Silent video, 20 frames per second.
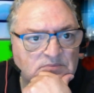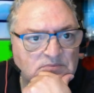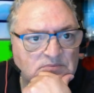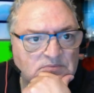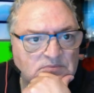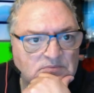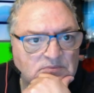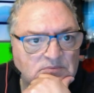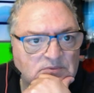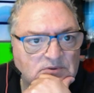
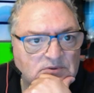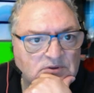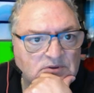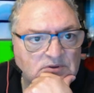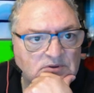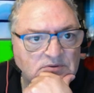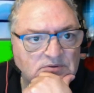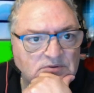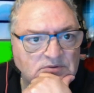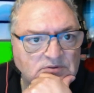Yeah,
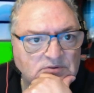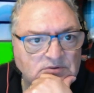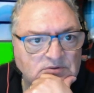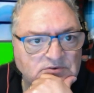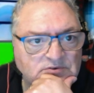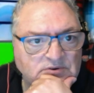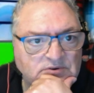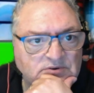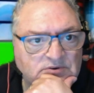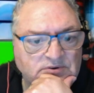stop
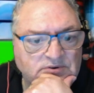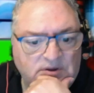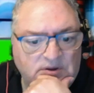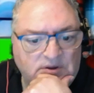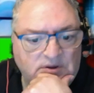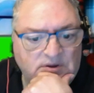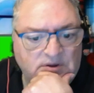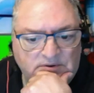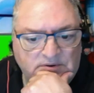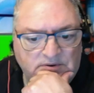sharing that one.
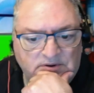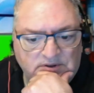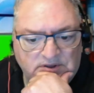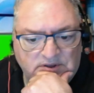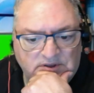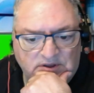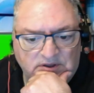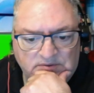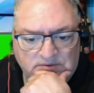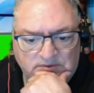
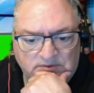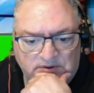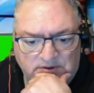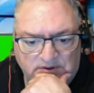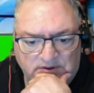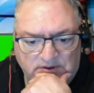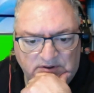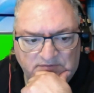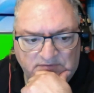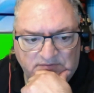Okay,
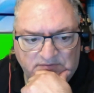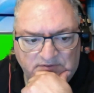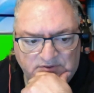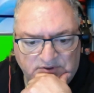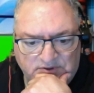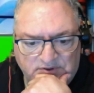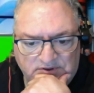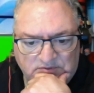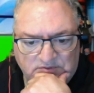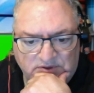I'll have to do it
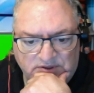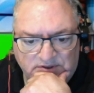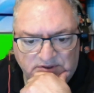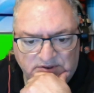this way then.